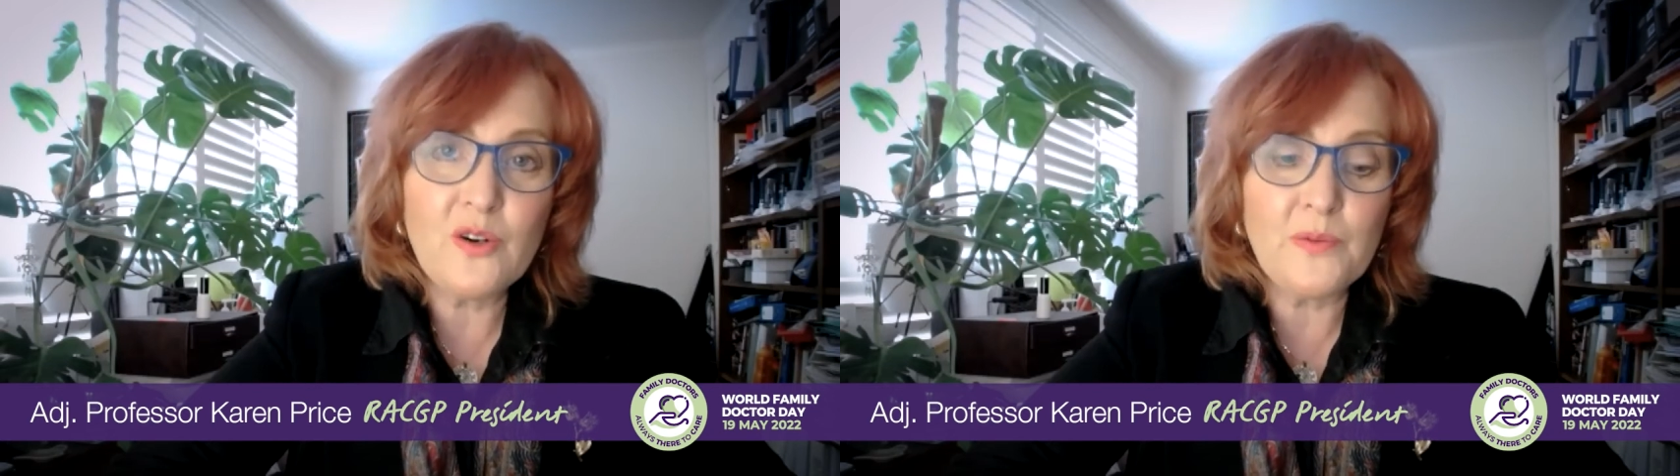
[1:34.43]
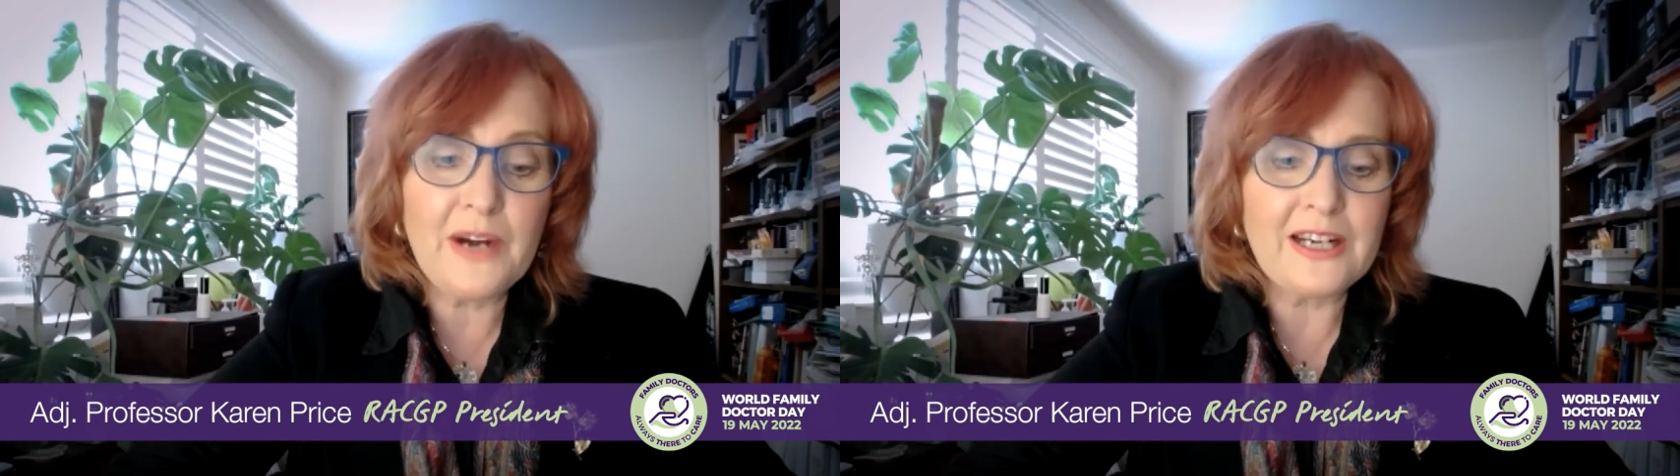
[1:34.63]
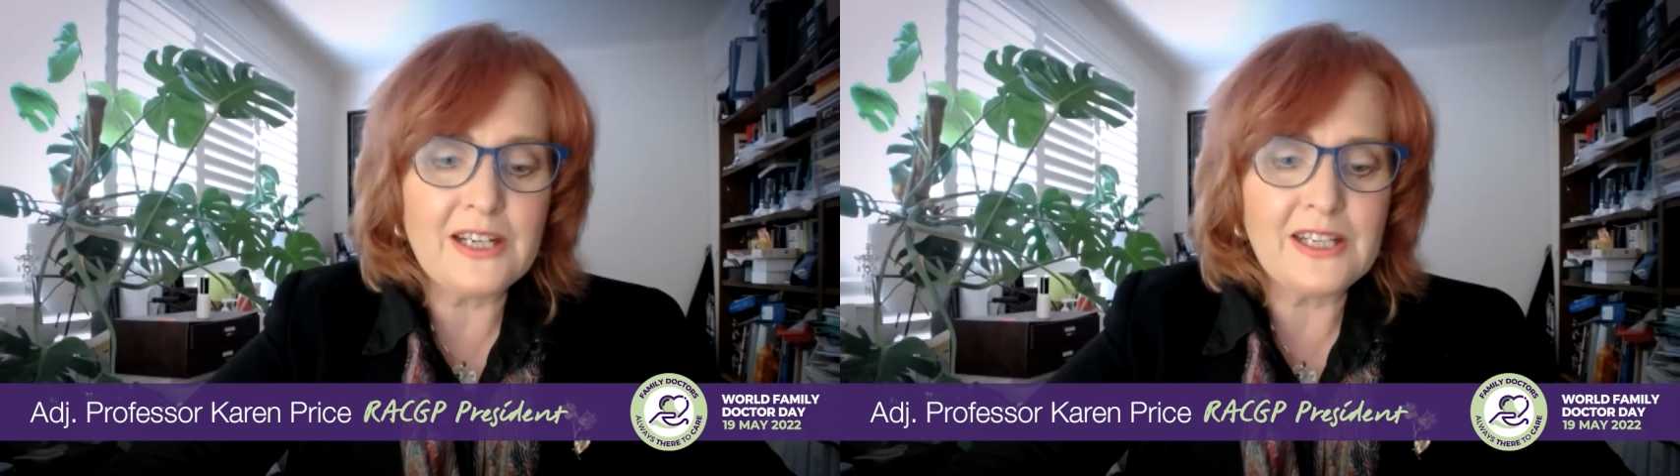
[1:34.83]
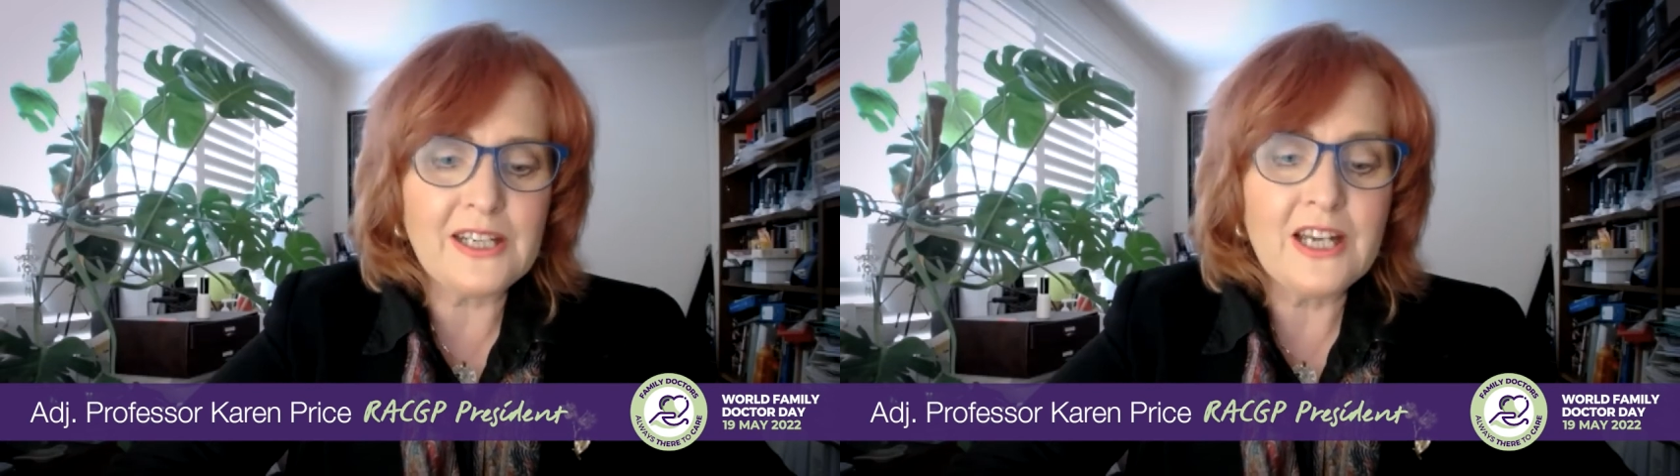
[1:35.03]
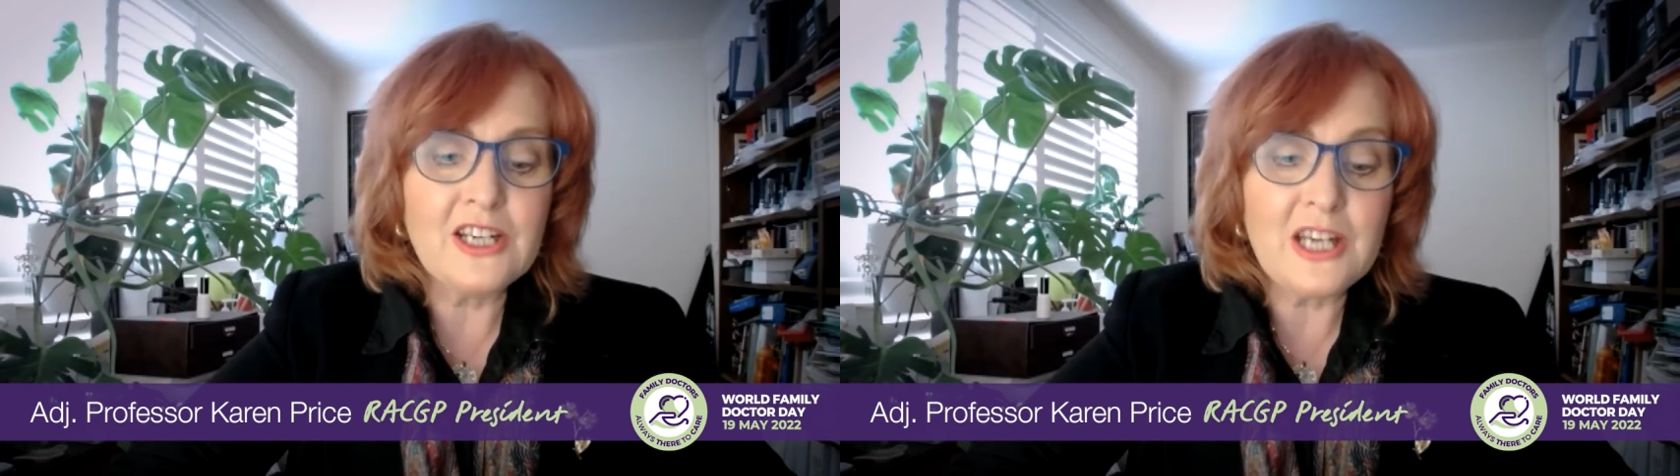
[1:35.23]
practice
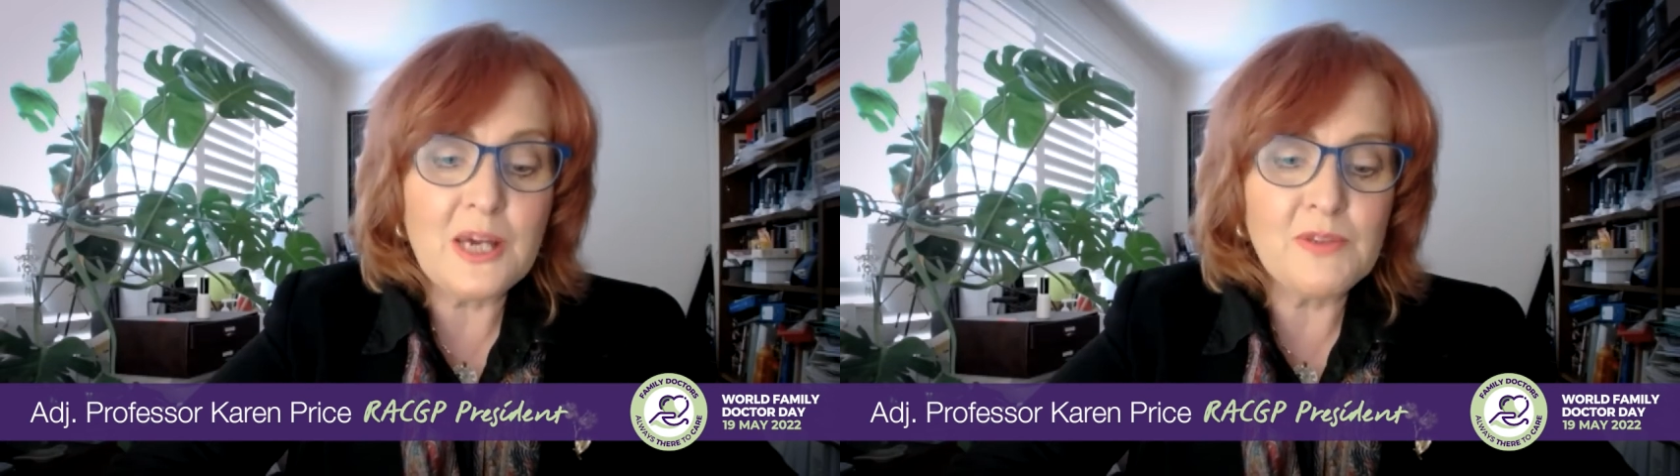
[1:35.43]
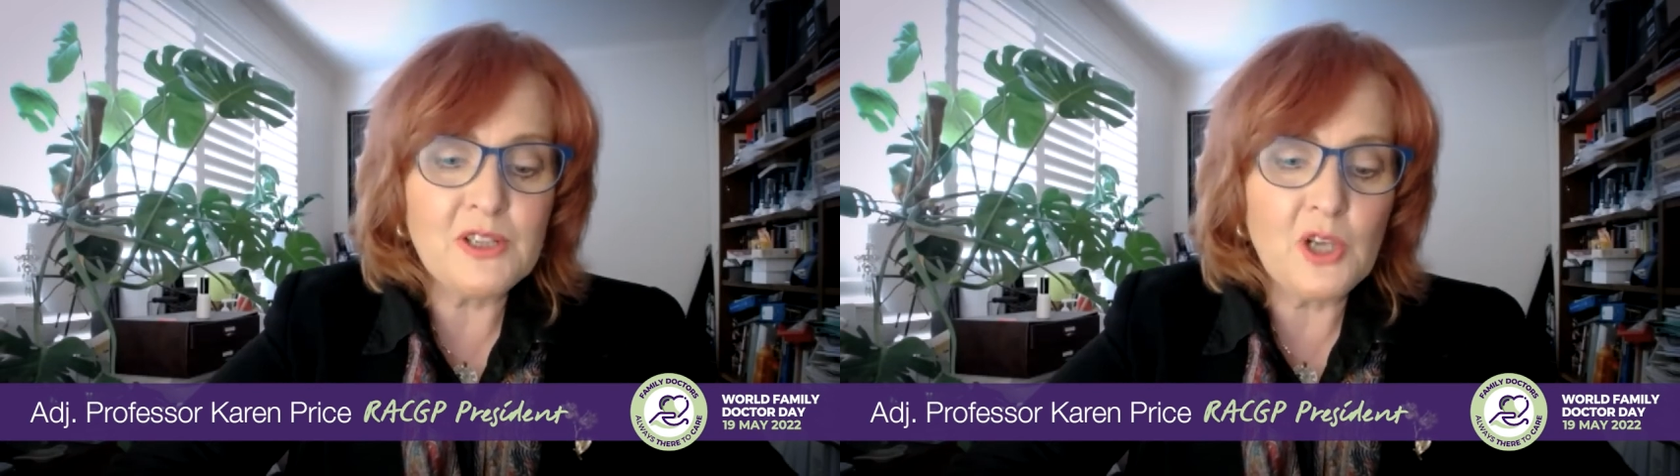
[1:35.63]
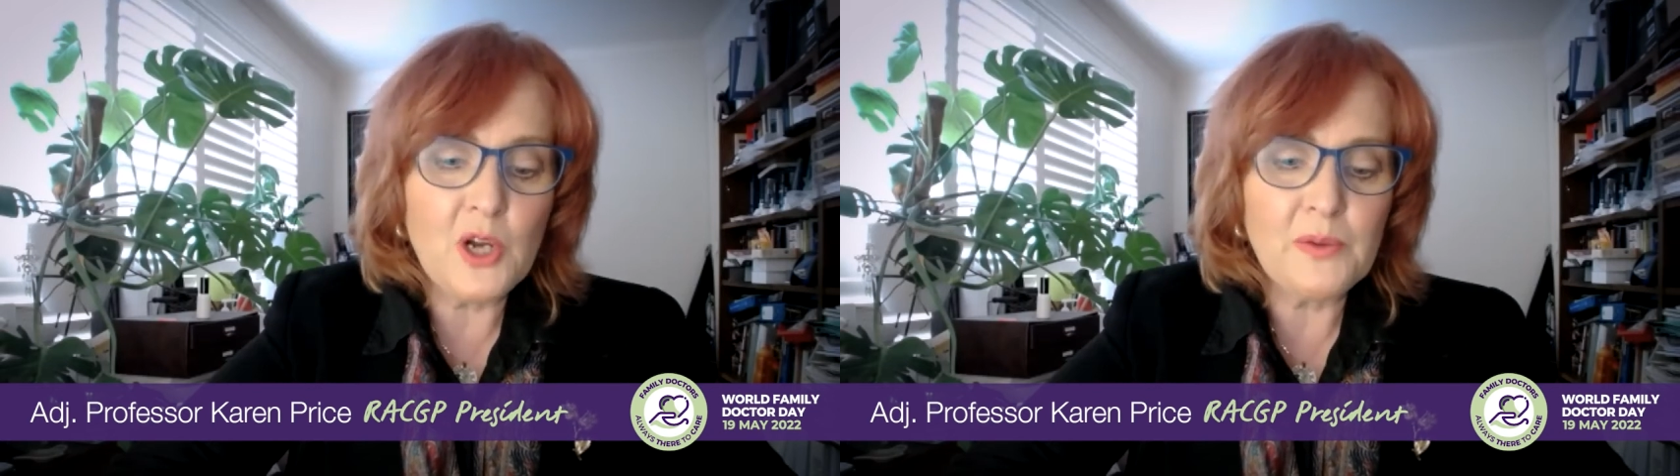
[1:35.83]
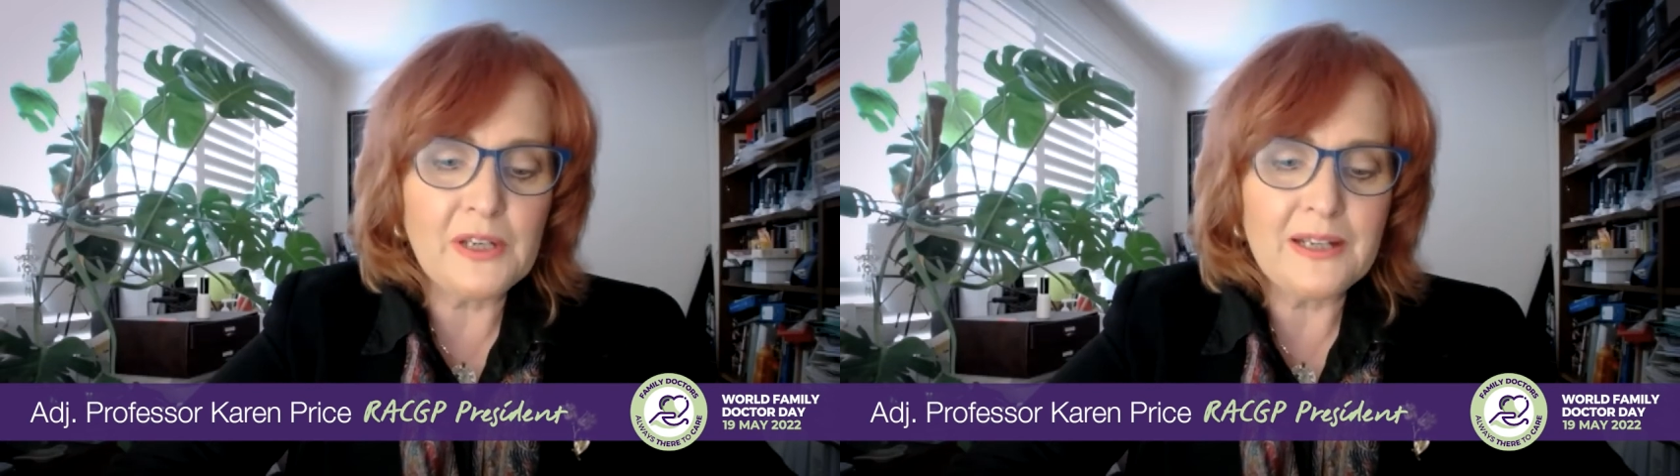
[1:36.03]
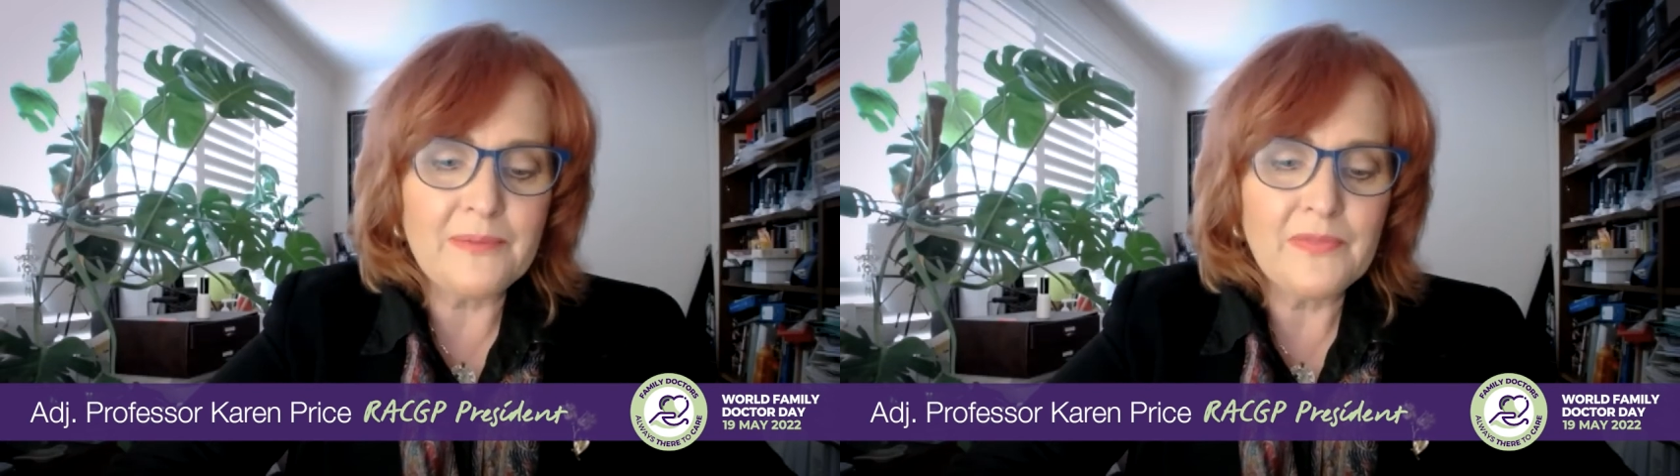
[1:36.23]
teams globally.